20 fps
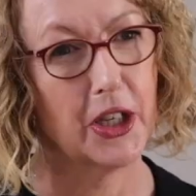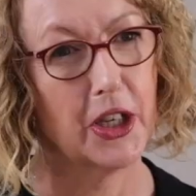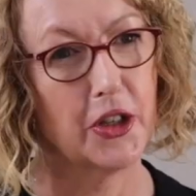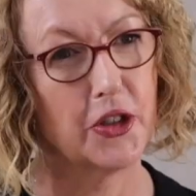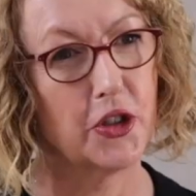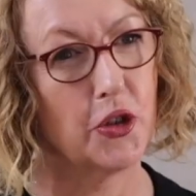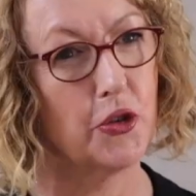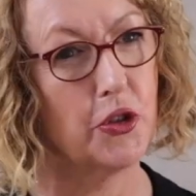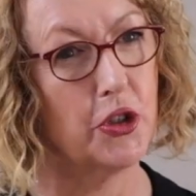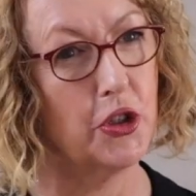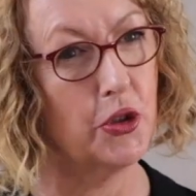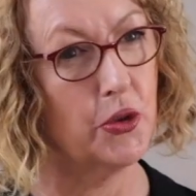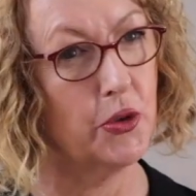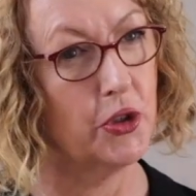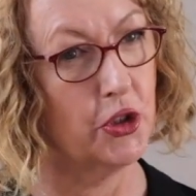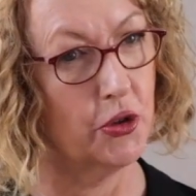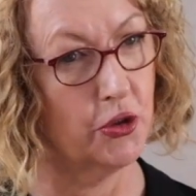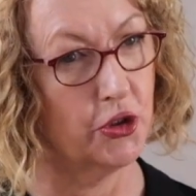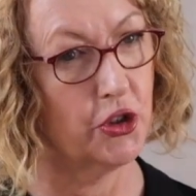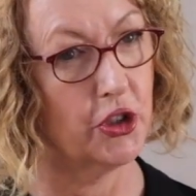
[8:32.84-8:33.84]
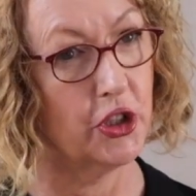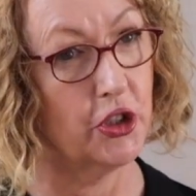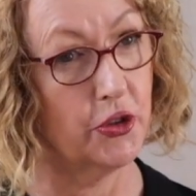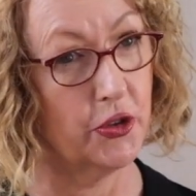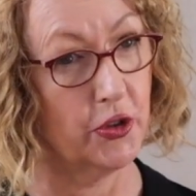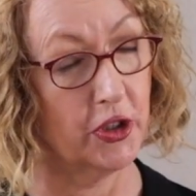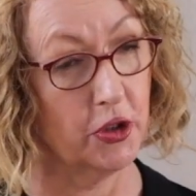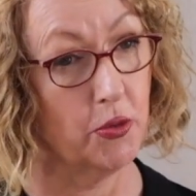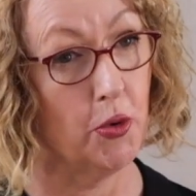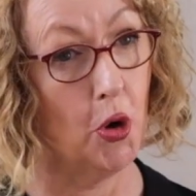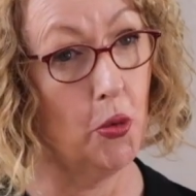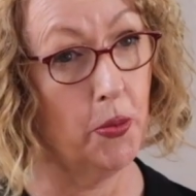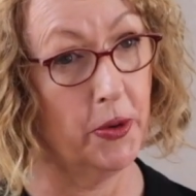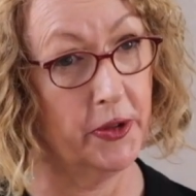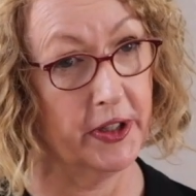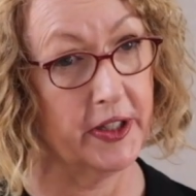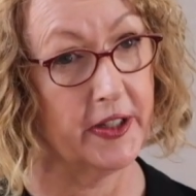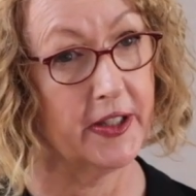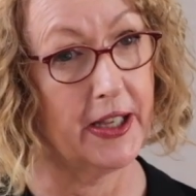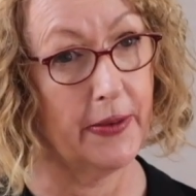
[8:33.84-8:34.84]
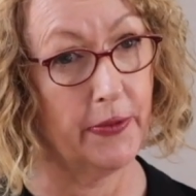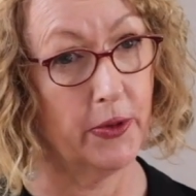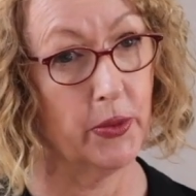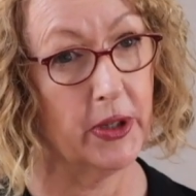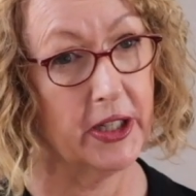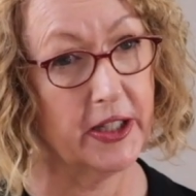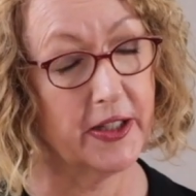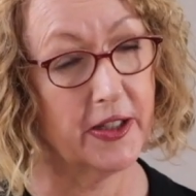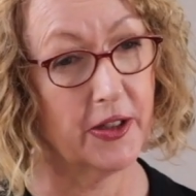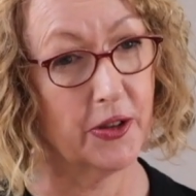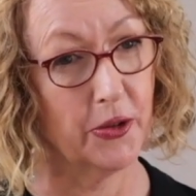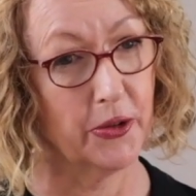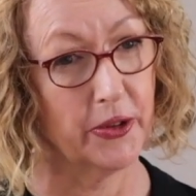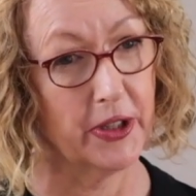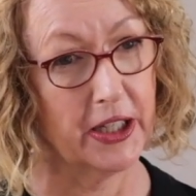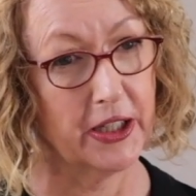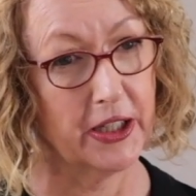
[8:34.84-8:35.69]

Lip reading: So you opened this 7 weeks ago then?